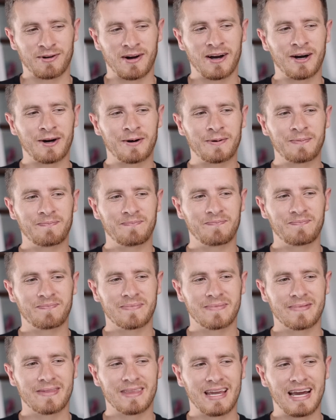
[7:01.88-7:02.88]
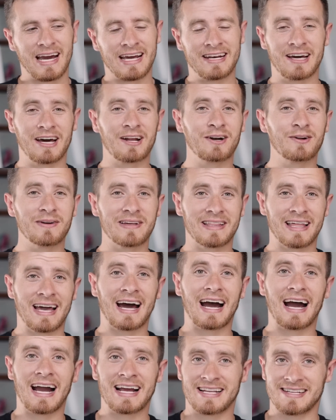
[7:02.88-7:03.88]
grow. And not only
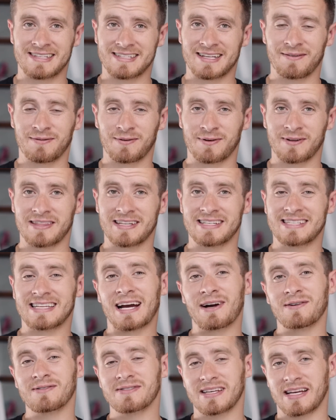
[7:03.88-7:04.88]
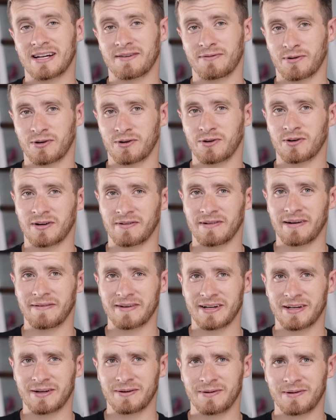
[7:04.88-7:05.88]
that, I discovered the downside of recurring
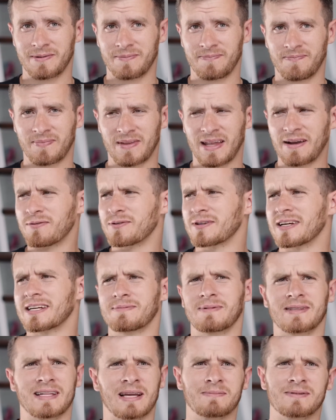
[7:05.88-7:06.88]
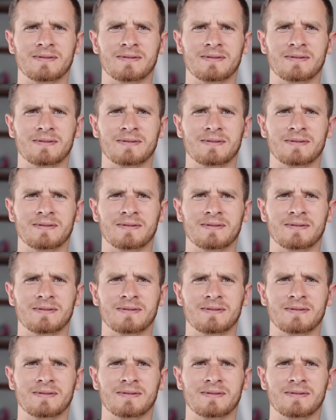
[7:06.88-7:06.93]
revenue. Everyone talks about the